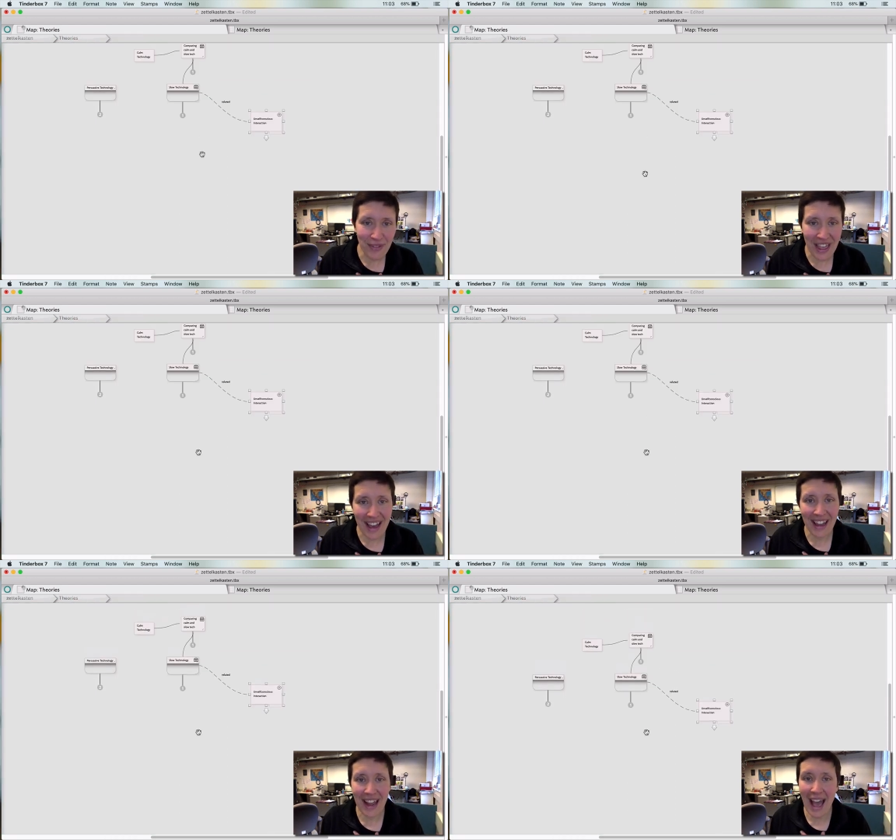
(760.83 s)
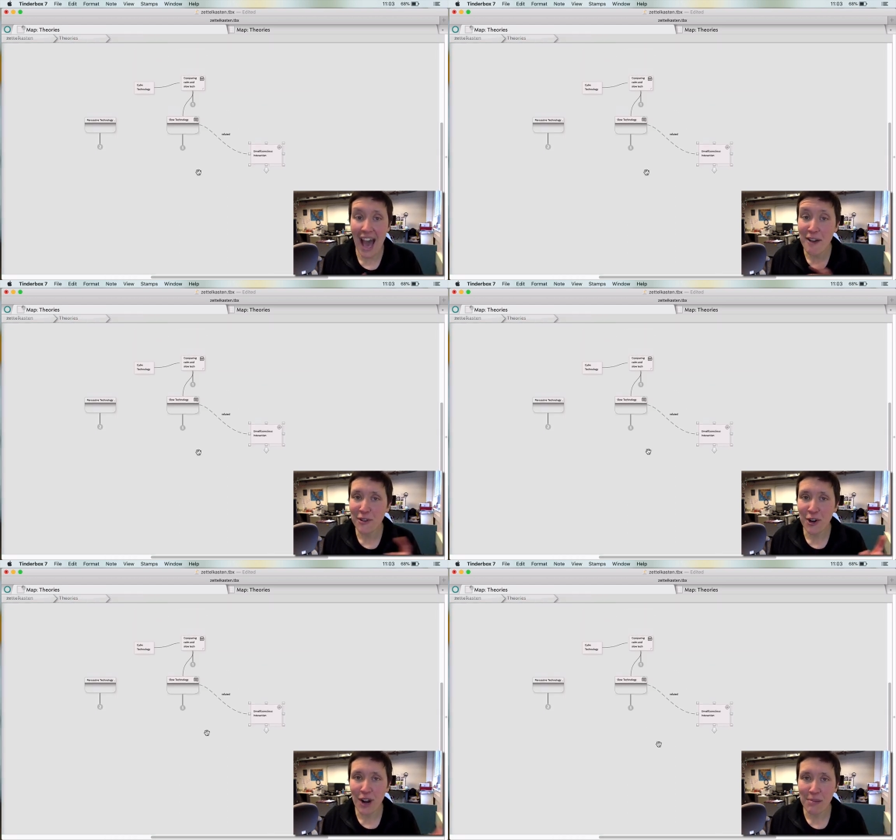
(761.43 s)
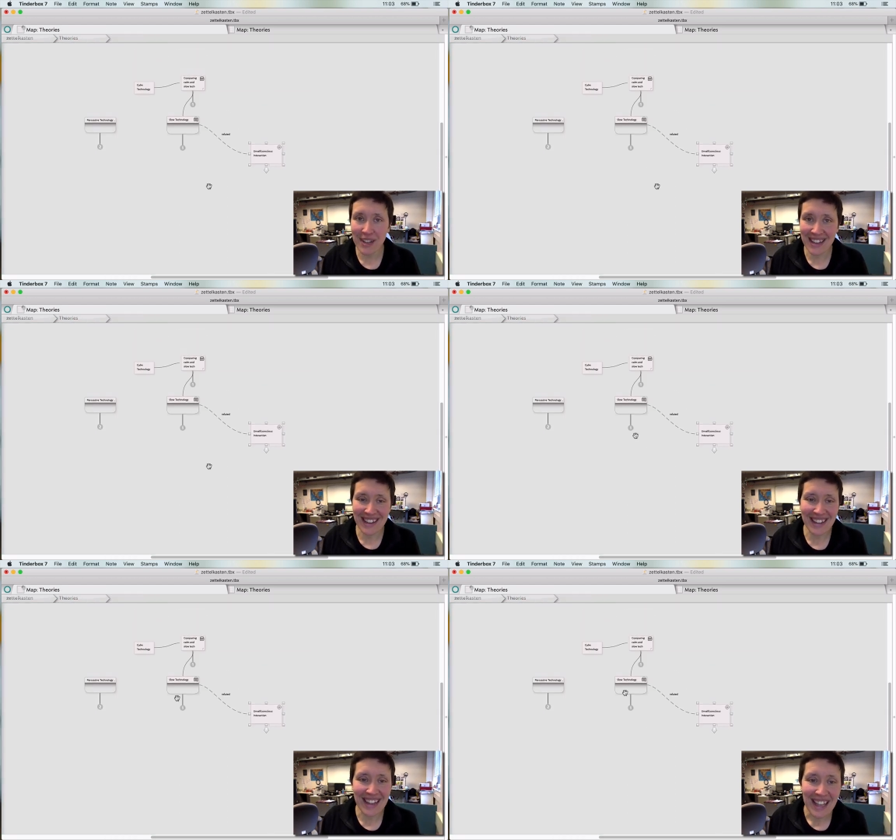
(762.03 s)
that after I'm
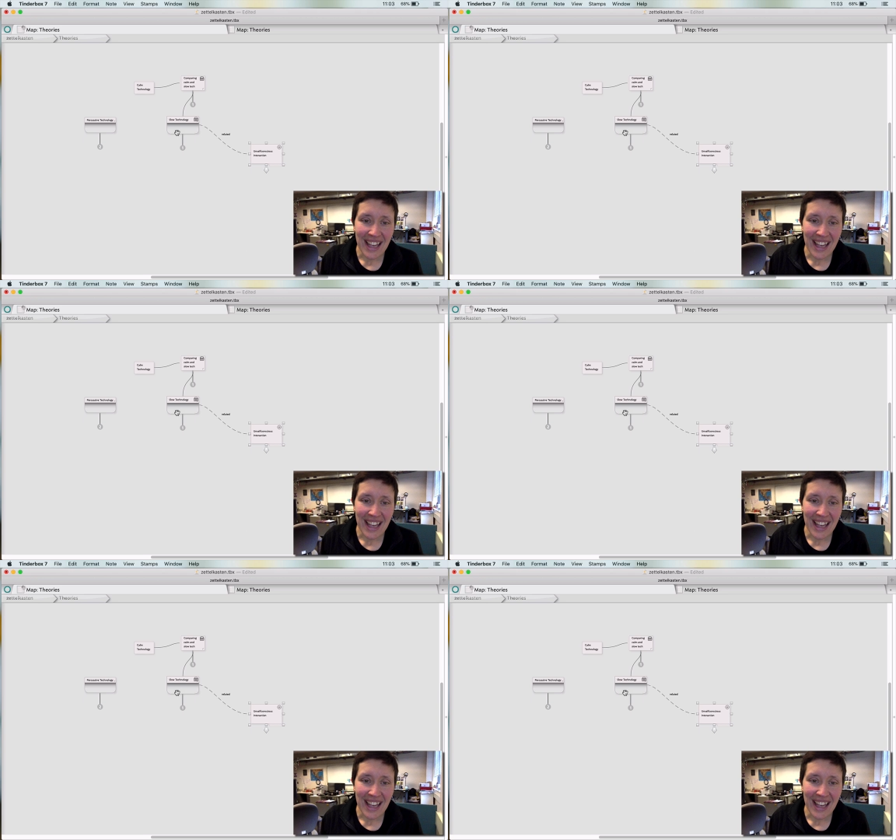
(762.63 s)
done,